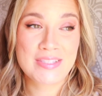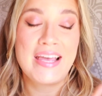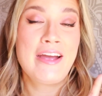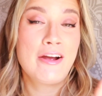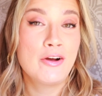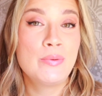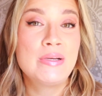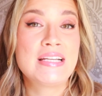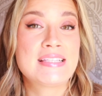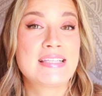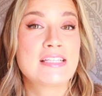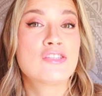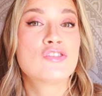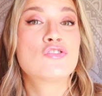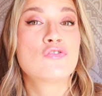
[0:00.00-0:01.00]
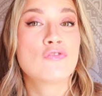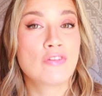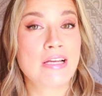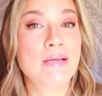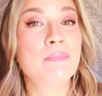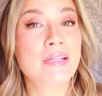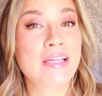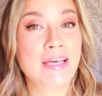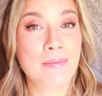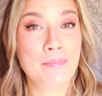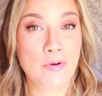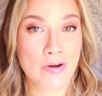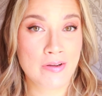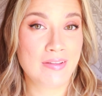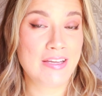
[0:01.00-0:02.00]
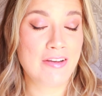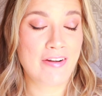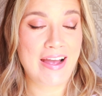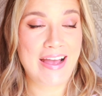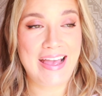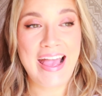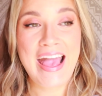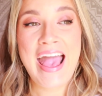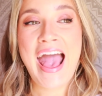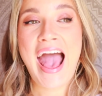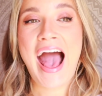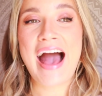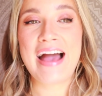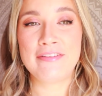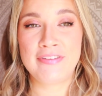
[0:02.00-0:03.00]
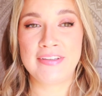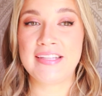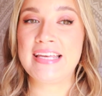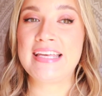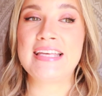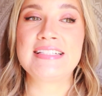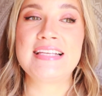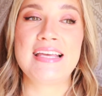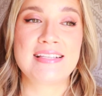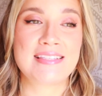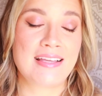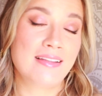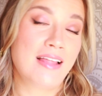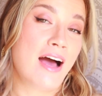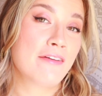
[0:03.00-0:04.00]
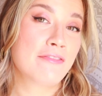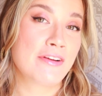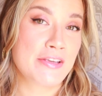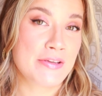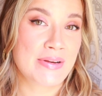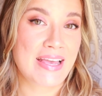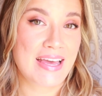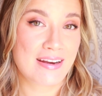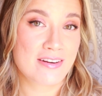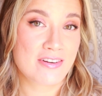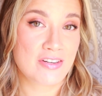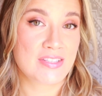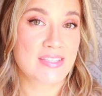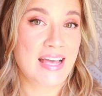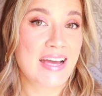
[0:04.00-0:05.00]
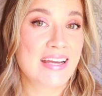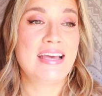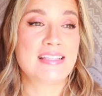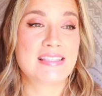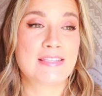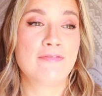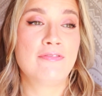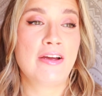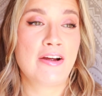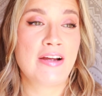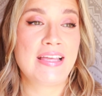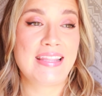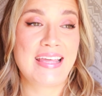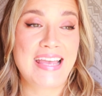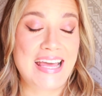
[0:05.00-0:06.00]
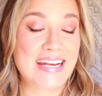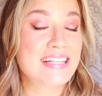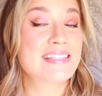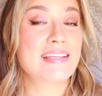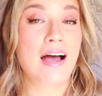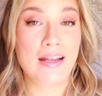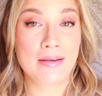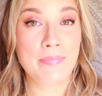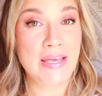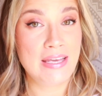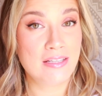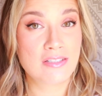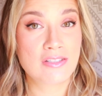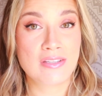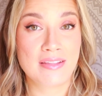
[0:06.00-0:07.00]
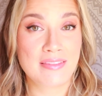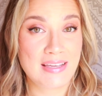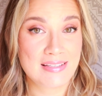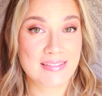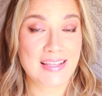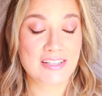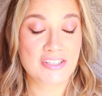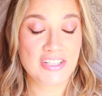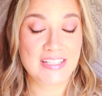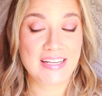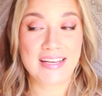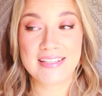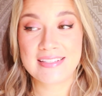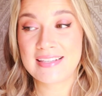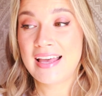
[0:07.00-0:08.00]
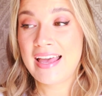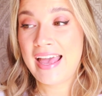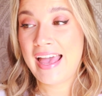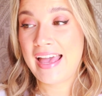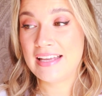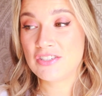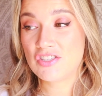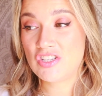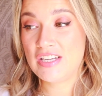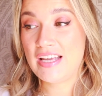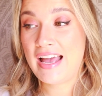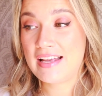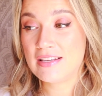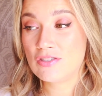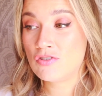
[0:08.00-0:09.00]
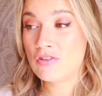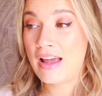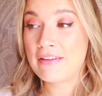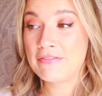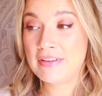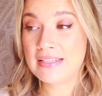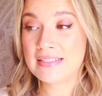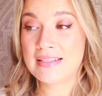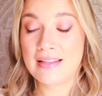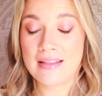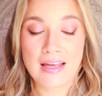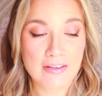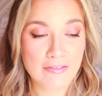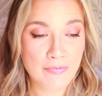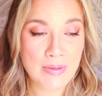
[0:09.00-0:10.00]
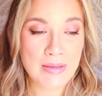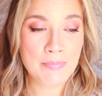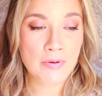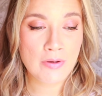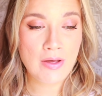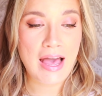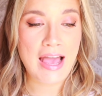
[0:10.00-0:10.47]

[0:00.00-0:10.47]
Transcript: The heroine is extremely morally gray. I feel like it takes a lot for you to get on her side. It's very like, and it's on page, the things that she does. And she has trafficked a lot of people.